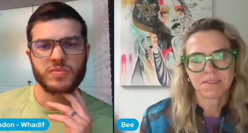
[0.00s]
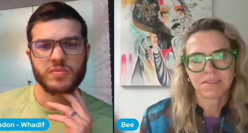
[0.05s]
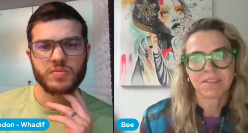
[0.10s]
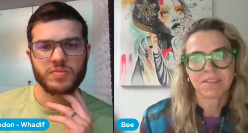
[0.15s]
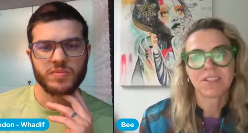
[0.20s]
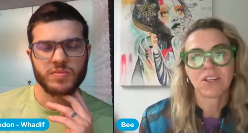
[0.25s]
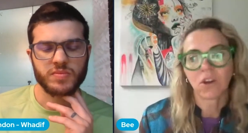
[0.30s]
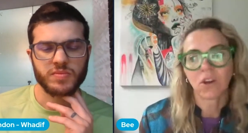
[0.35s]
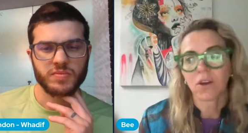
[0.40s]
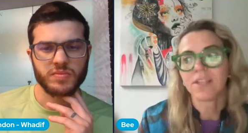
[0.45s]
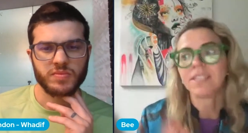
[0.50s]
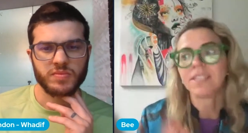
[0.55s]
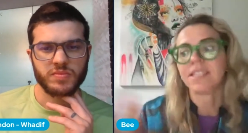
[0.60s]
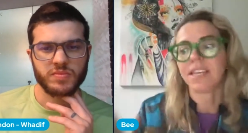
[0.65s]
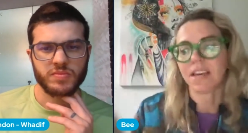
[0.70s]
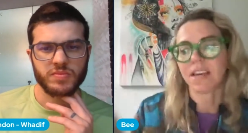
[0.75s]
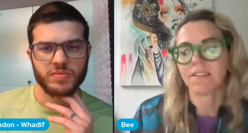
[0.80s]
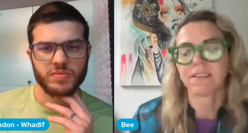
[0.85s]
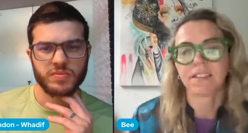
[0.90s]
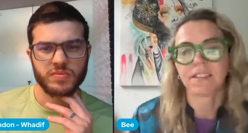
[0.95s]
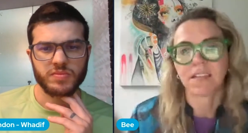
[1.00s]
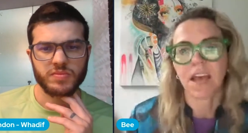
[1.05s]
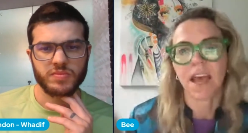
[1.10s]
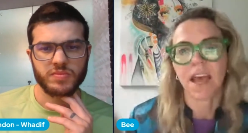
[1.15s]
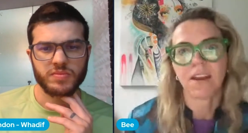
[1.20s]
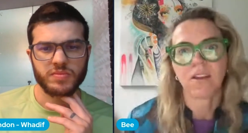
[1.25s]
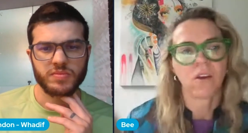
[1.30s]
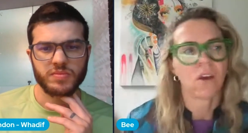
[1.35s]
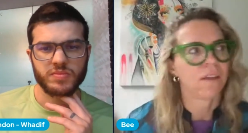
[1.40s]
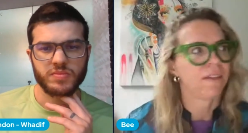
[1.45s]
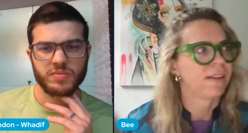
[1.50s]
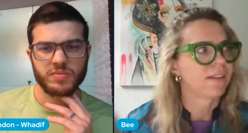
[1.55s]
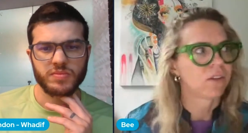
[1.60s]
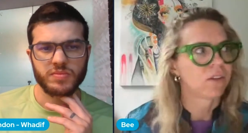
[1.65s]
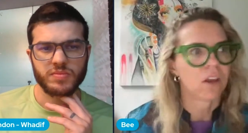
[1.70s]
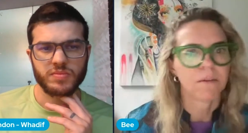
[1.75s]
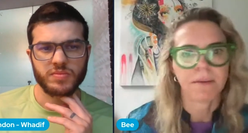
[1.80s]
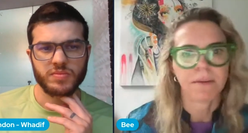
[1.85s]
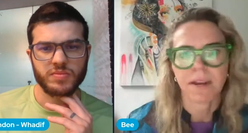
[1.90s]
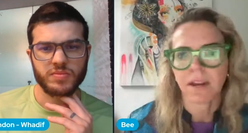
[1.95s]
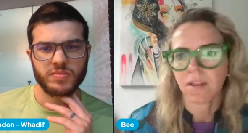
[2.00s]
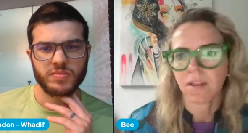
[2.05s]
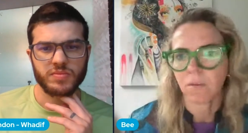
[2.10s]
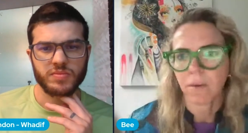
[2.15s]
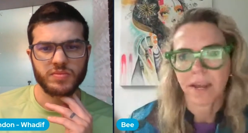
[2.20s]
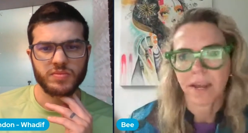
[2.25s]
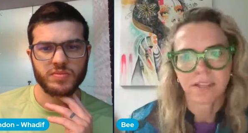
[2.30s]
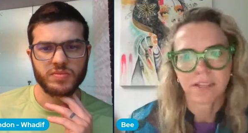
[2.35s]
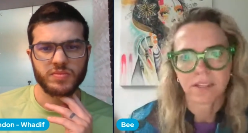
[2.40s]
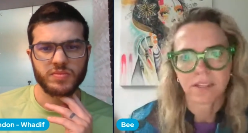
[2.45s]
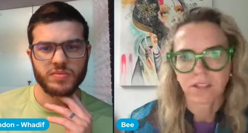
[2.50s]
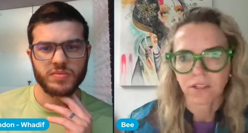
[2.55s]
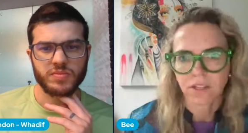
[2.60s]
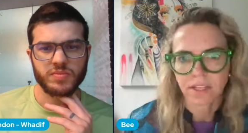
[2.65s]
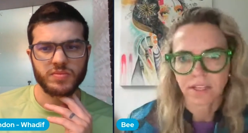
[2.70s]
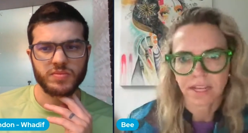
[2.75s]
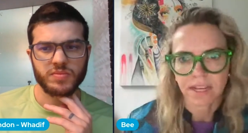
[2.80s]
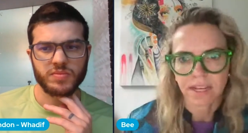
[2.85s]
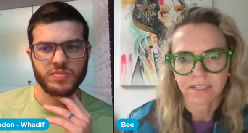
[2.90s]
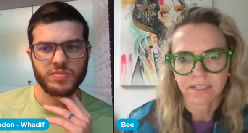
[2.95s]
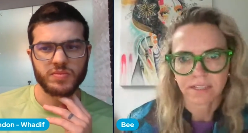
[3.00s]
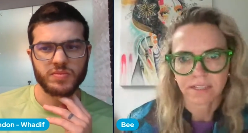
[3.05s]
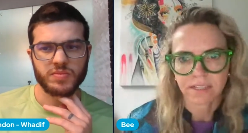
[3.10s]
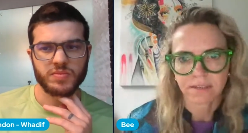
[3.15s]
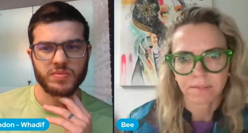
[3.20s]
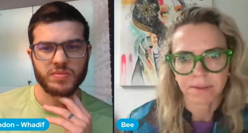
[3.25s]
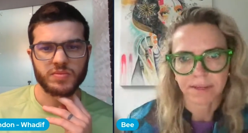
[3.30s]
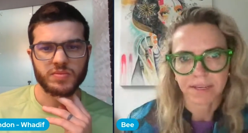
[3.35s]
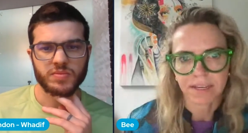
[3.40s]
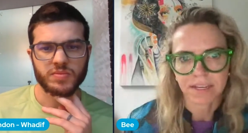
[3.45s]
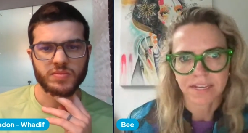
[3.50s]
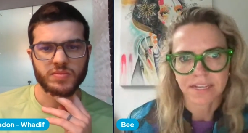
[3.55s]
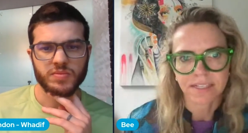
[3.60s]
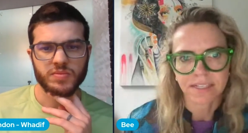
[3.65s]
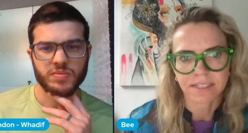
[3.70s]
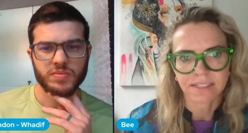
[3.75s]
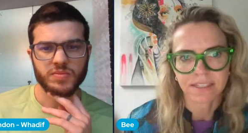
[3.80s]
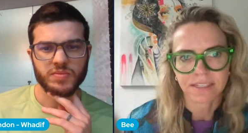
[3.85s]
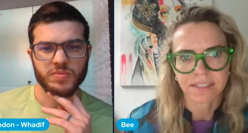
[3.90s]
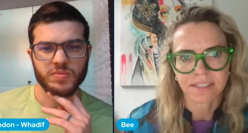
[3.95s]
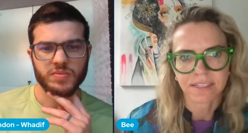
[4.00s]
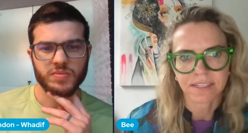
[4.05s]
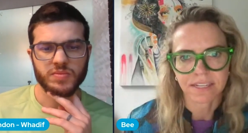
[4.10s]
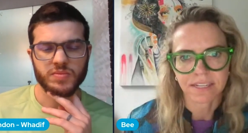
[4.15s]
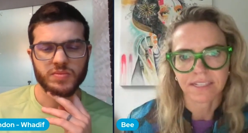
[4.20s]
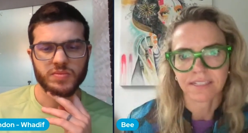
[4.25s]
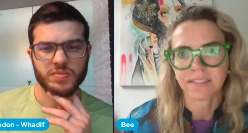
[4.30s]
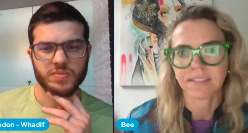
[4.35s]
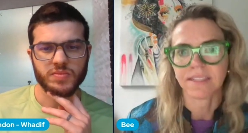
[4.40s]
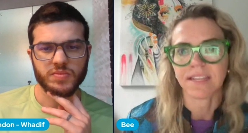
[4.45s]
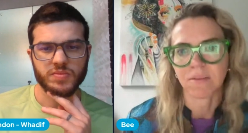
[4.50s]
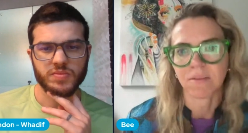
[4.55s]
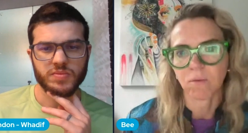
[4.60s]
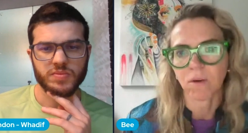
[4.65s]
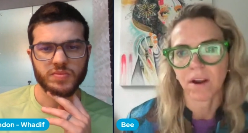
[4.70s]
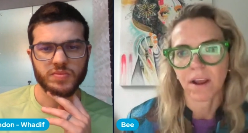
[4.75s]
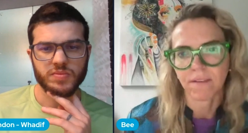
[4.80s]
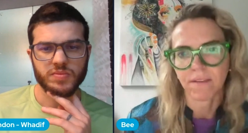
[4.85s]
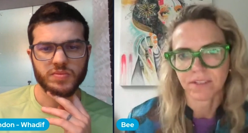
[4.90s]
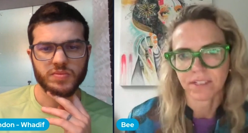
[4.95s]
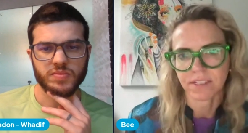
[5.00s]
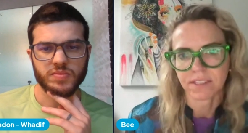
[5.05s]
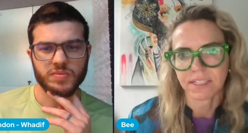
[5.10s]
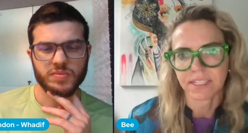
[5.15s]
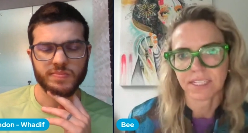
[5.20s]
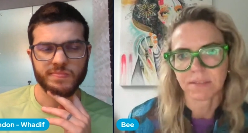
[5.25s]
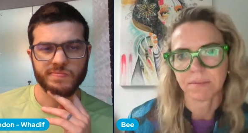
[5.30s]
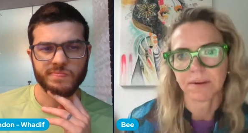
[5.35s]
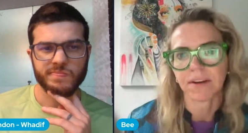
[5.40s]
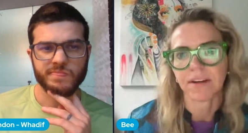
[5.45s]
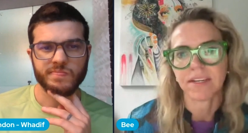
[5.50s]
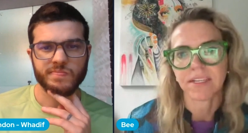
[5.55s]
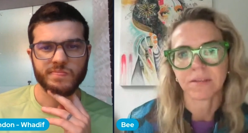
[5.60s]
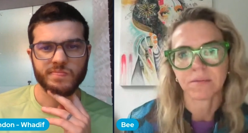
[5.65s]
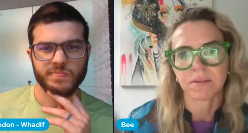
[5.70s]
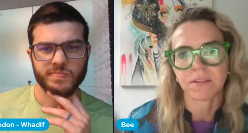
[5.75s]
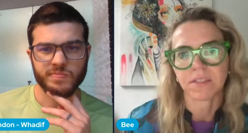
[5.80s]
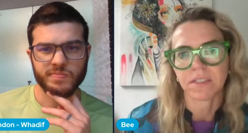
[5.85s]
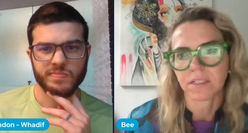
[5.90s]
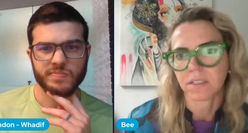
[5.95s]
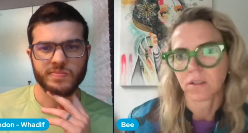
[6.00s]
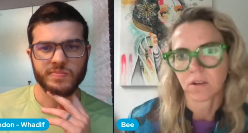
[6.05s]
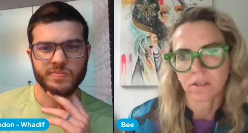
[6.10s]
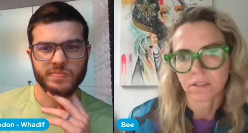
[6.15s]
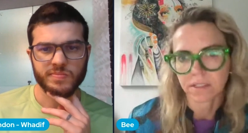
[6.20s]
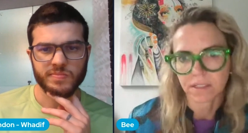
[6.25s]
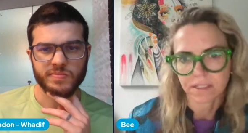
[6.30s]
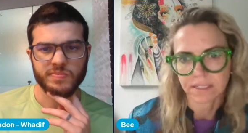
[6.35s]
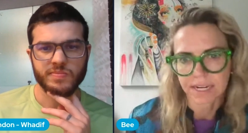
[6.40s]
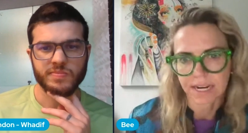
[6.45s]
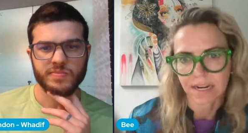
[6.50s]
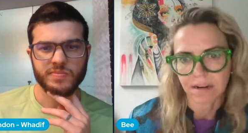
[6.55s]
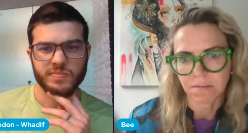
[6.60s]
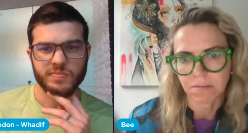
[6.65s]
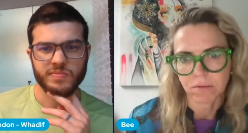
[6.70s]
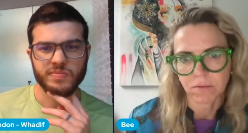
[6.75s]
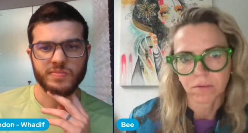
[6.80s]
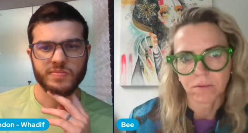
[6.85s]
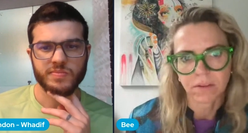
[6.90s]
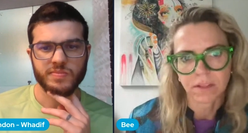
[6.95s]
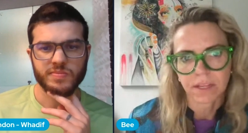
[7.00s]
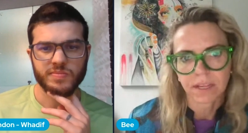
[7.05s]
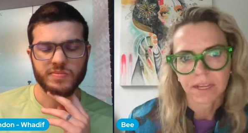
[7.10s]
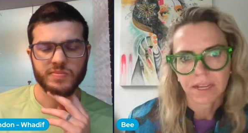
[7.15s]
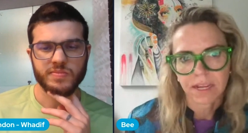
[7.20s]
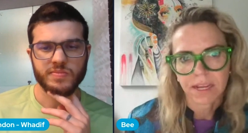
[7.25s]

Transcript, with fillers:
Speaker 1: to going to the other side and going there's got to be another way to do this because this that, what i've just experienced was just not sustainable